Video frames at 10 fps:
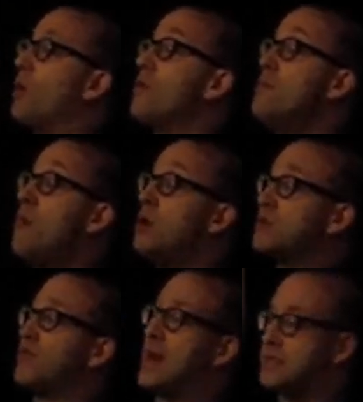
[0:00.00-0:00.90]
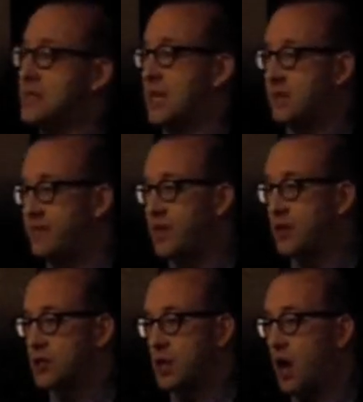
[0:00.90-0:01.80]
one of the most fascinating
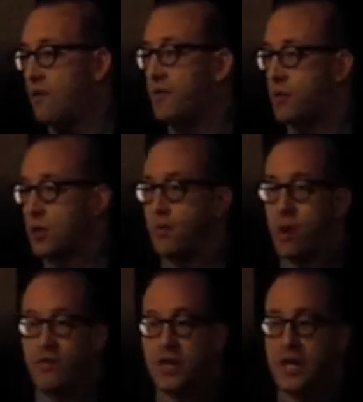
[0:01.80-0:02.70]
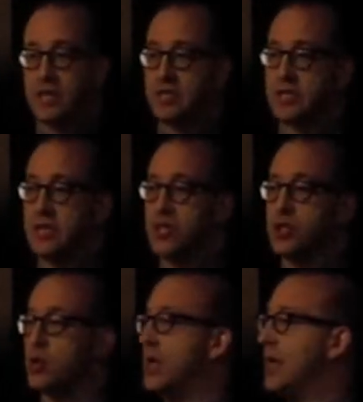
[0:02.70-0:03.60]
figures of the early part of the 19th
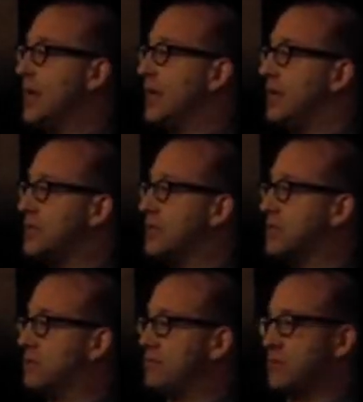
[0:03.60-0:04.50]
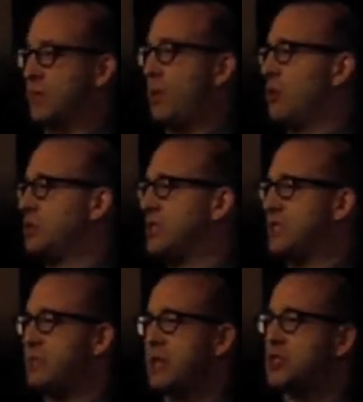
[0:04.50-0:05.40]
century. He
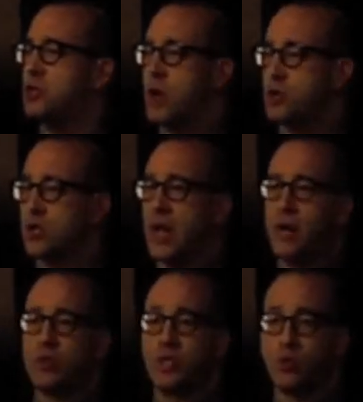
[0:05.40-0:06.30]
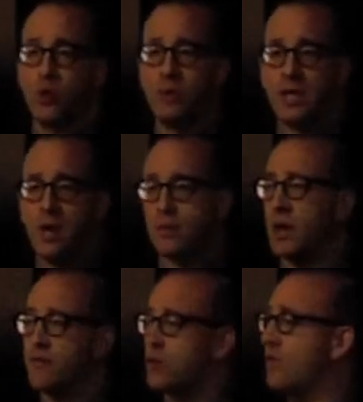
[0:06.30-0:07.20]
supposedly speaks 200 languages, will
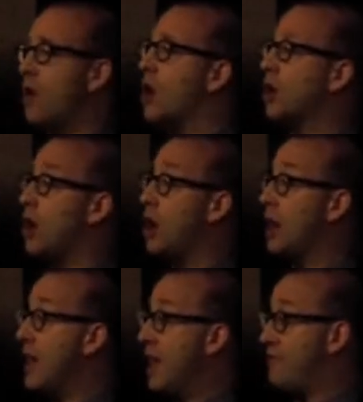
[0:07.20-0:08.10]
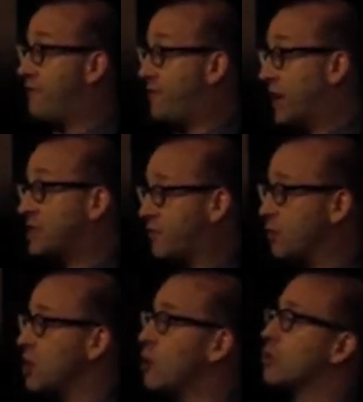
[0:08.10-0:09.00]
become governor of Hong Kong, and
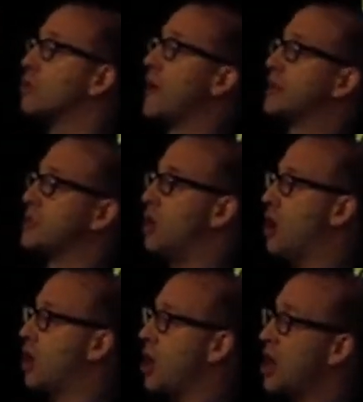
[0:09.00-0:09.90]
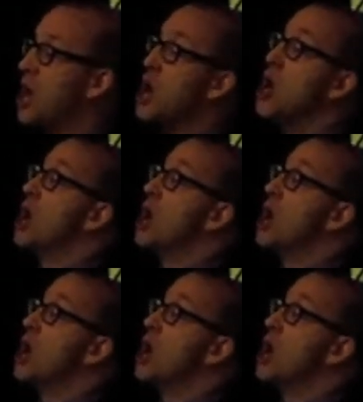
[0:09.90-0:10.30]
fights for local rights in Hong Kong.